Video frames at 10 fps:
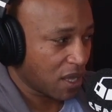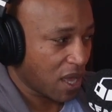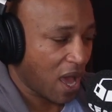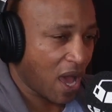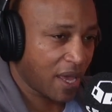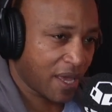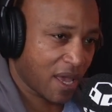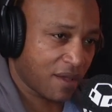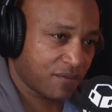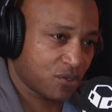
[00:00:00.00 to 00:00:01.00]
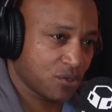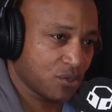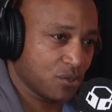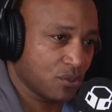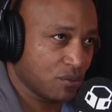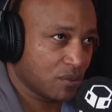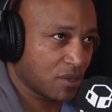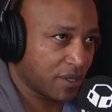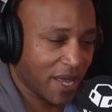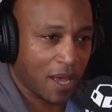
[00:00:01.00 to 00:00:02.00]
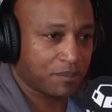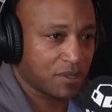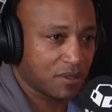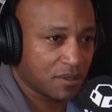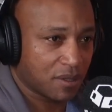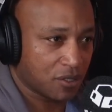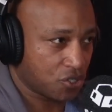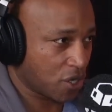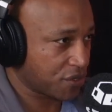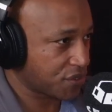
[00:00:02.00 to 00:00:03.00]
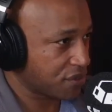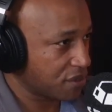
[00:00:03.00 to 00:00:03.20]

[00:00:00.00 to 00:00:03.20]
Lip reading: I have to adapt, adjust.